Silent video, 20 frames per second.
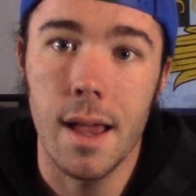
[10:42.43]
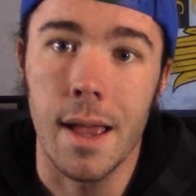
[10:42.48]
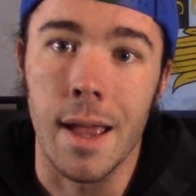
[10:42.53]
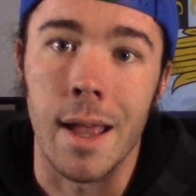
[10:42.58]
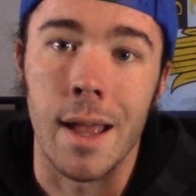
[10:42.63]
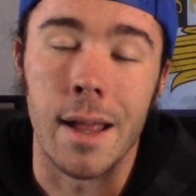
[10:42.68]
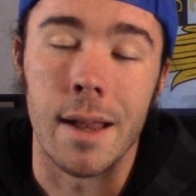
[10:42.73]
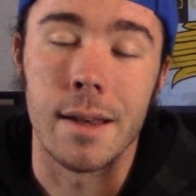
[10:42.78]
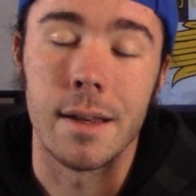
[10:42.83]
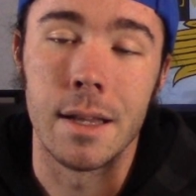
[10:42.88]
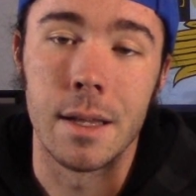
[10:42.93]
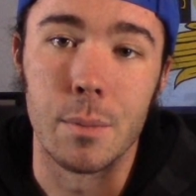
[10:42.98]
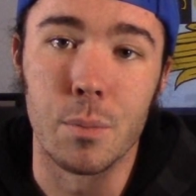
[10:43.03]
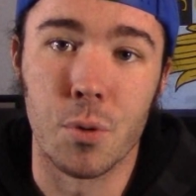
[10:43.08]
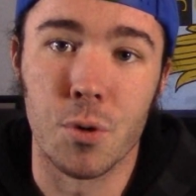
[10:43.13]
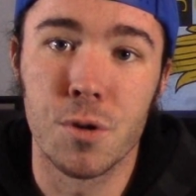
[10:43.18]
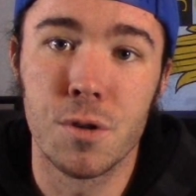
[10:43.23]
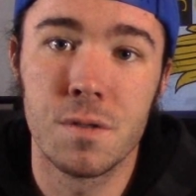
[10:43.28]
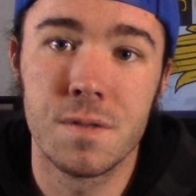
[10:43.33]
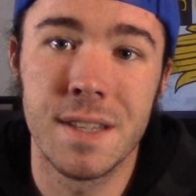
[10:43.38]
And he
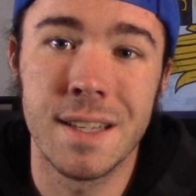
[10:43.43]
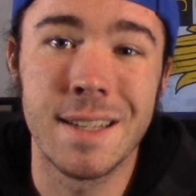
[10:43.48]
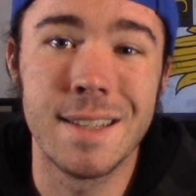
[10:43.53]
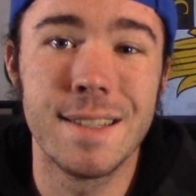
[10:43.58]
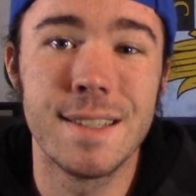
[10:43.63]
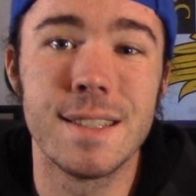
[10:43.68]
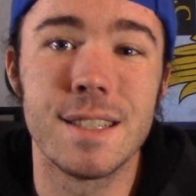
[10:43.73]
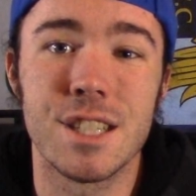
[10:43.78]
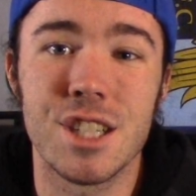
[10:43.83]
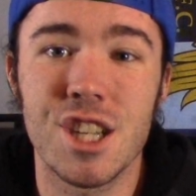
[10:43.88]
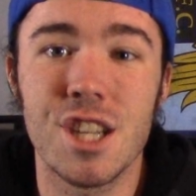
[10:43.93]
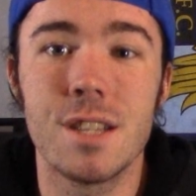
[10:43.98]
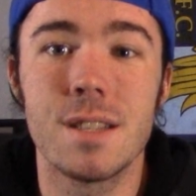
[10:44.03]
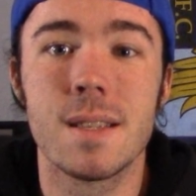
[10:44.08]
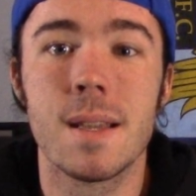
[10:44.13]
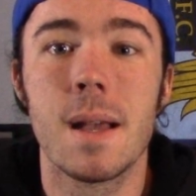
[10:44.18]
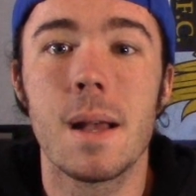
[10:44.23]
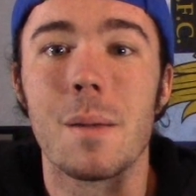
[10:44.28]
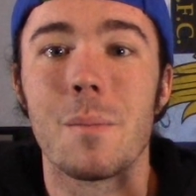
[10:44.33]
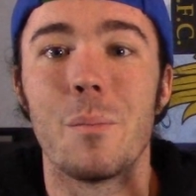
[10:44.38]
proved that he didn't
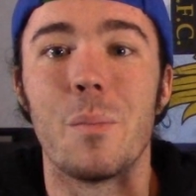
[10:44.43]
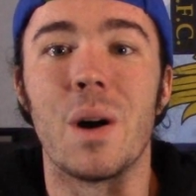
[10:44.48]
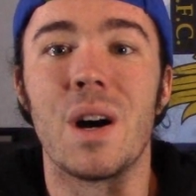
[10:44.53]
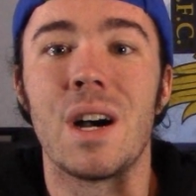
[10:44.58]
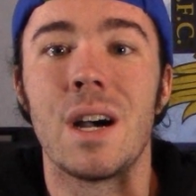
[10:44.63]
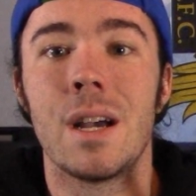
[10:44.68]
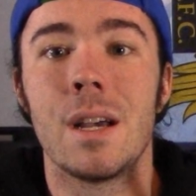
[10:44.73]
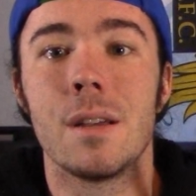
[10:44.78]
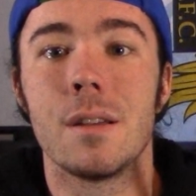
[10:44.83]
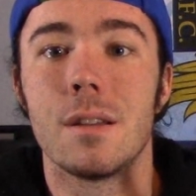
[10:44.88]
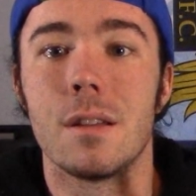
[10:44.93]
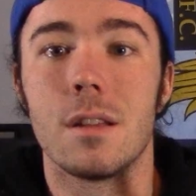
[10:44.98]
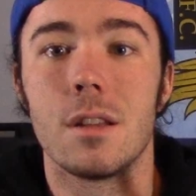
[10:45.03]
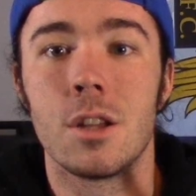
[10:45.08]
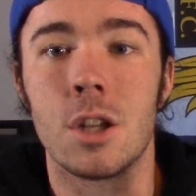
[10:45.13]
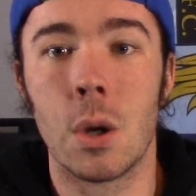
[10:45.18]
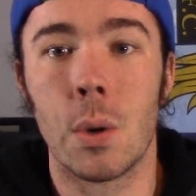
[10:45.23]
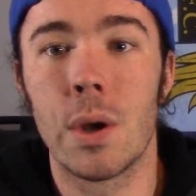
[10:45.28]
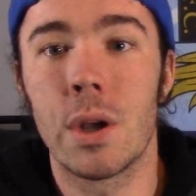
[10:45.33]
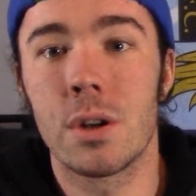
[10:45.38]
cheat by
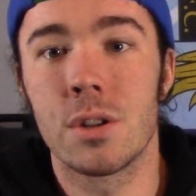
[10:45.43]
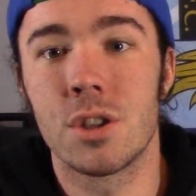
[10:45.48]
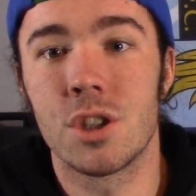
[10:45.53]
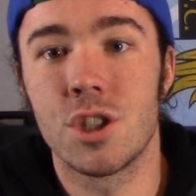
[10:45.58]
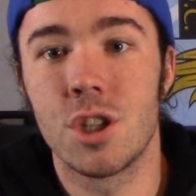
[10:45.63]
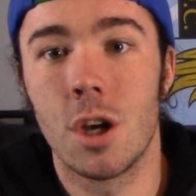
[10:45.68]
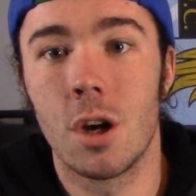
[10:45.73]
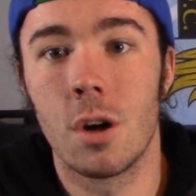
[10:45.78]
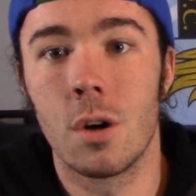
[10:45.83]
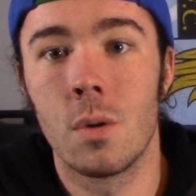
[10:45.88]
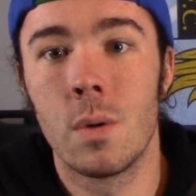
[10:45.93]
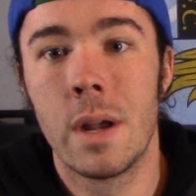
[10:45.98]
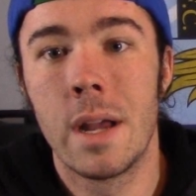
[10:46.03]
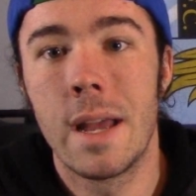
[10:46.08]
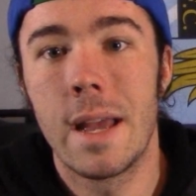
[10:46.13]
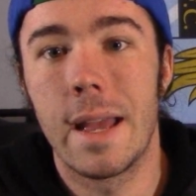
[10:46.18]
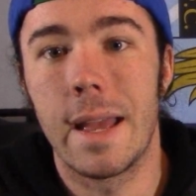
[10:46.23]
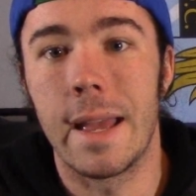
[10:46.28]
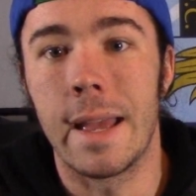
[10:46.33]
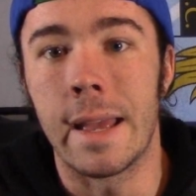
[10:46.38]
going on the show
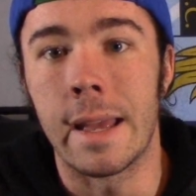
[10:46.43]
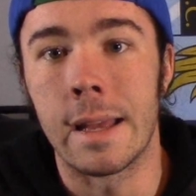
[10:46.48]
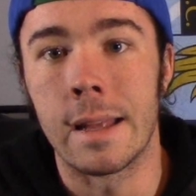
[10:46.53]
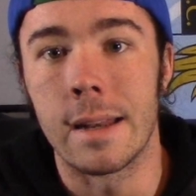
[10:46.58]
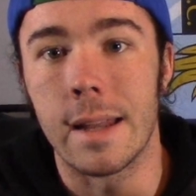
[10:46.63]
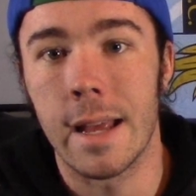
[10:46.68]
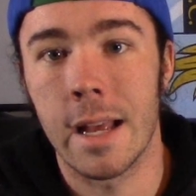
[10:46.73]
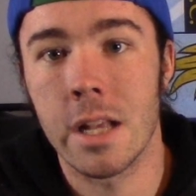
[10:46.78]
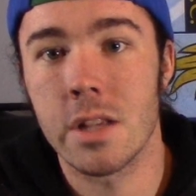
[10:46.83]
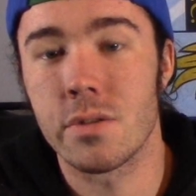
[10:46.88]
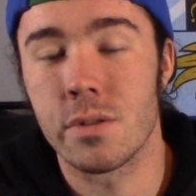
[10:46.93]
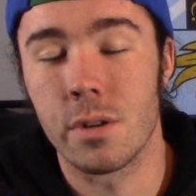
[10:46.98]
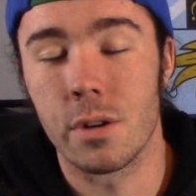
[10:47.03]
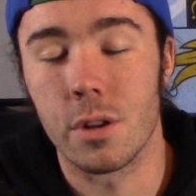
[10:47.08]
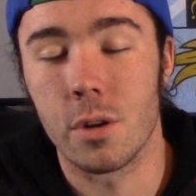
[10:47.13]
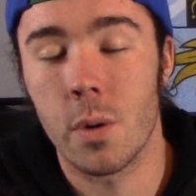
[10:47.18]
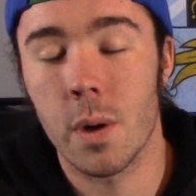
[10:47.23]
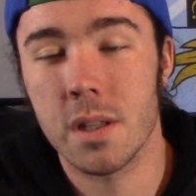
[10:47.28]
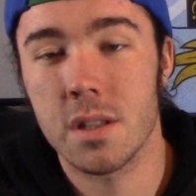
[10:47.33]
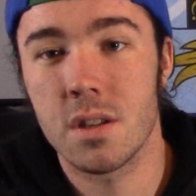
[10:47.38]
and answering
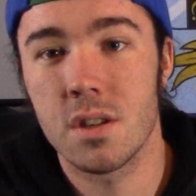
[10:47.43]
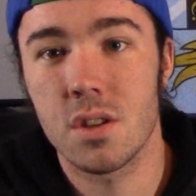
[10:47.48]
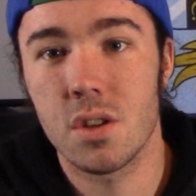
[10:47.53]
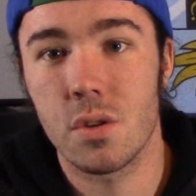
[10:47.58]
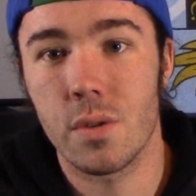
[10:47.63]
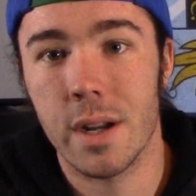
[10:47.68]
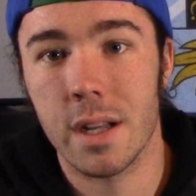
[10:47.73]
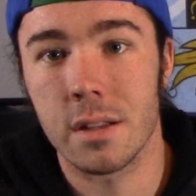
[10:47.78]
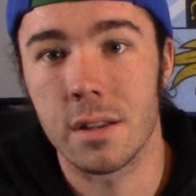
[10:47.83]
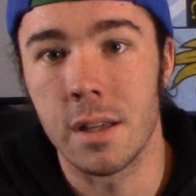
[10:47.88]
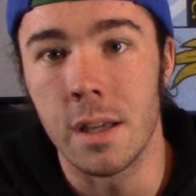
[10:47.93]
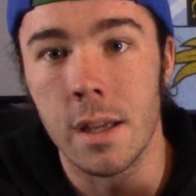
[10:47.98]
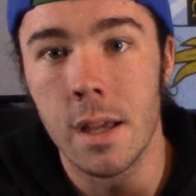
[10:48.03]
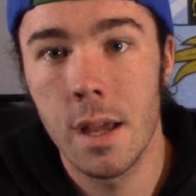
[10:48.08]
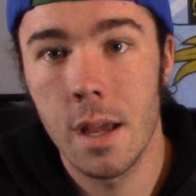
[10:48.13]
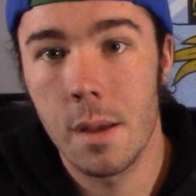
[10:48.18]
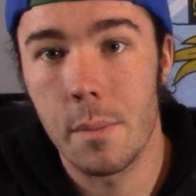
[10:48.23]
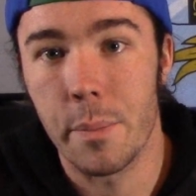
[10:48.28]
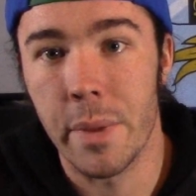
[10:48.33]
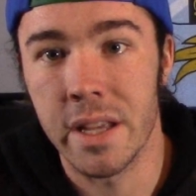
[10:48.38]
all the questions correctly,
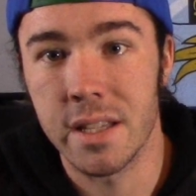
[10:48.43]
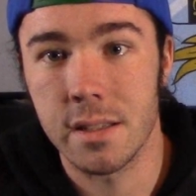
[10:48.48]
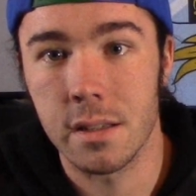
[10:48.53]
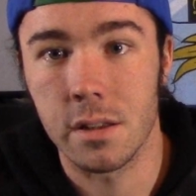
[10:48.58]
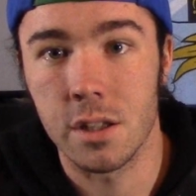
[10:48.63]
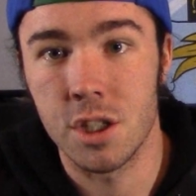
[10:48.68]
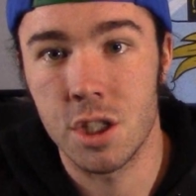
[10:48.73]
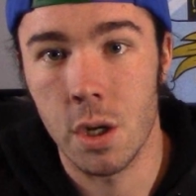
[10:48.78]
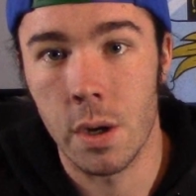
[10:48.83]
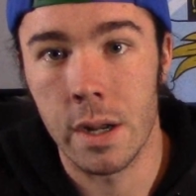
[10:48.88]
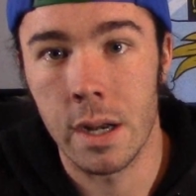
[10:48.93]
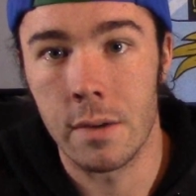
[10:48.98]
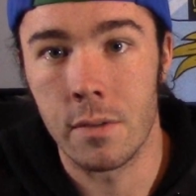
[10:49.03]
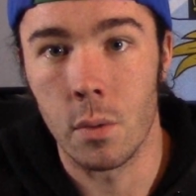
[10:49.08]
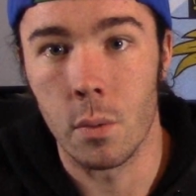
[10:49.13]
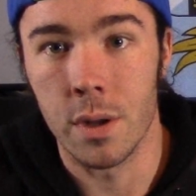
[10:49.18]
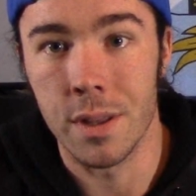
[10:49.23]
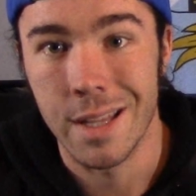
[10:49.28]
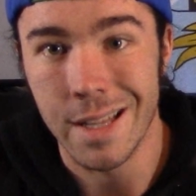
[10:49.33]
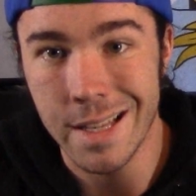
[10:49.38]
basically showing
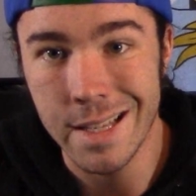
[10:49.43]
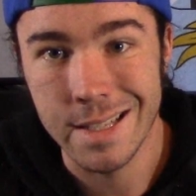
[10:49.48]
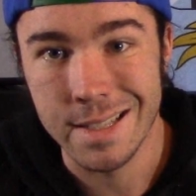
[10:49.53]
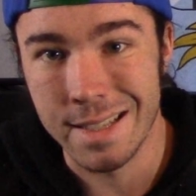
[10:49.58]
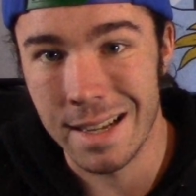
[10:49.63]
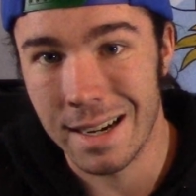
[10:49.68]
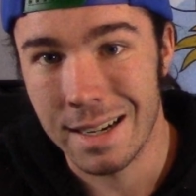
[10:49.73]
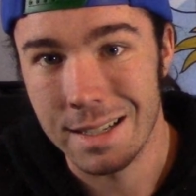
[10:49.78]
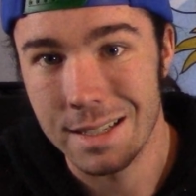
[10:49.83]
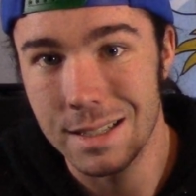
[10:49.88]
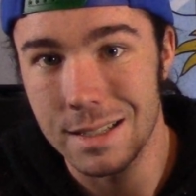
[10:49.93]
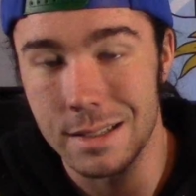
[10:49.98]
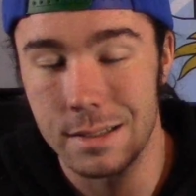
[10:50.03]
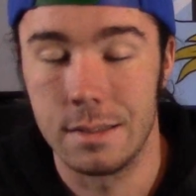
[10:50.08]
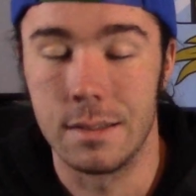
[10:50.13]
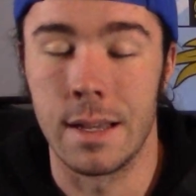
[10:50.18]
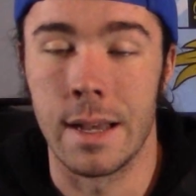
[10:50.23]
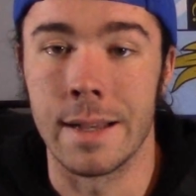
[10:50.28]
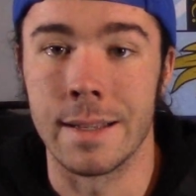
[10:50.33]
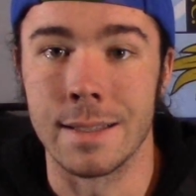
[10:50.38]
everyone that he is not
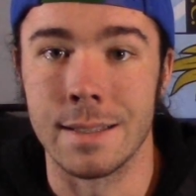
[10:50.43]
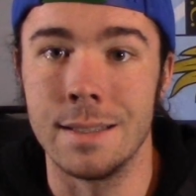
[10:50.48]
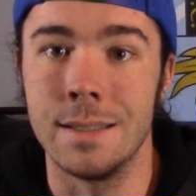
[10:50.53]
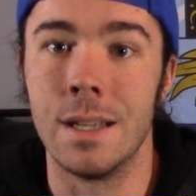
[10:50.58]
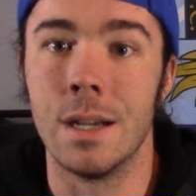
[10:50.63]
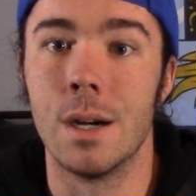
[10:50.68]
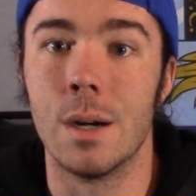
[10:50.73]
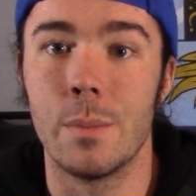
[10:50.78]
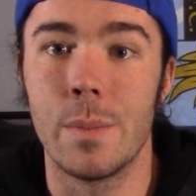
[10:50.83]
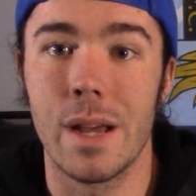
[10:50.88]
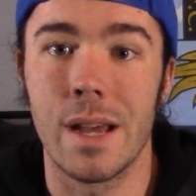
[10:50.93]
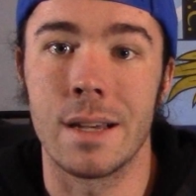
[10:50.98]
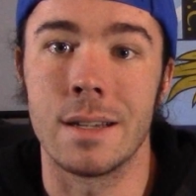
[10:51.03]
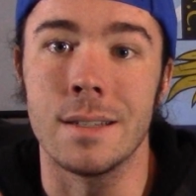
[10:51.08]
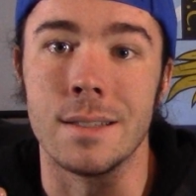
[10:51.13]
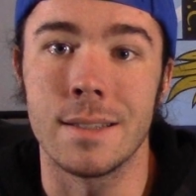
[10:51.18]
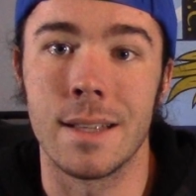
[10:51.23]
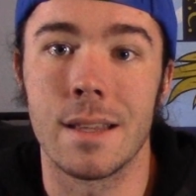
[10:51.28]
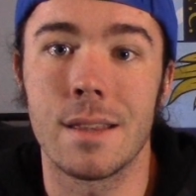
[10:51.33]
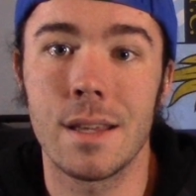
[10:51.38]
as dumb
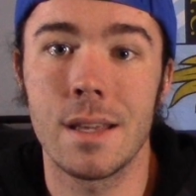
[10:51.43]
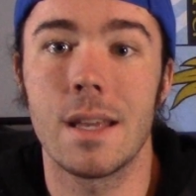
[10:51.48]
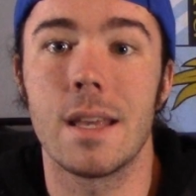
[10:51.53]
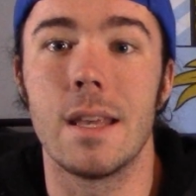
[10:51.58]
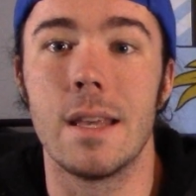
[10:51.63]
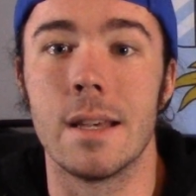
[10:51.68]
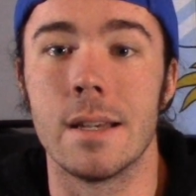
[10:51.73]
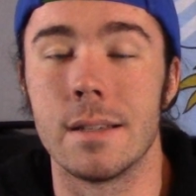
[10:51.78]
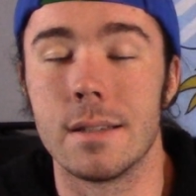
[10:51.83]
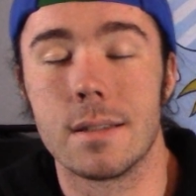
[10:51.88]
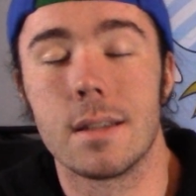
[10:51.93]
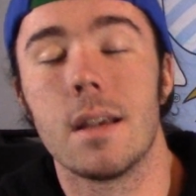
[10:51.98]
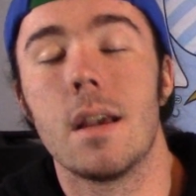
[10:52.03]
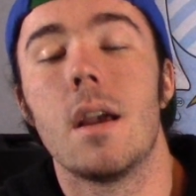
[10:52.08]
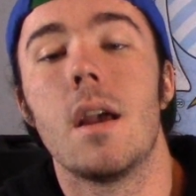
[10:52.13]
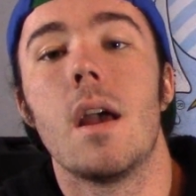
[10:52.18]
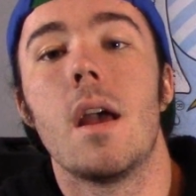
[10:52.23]
as they think he is.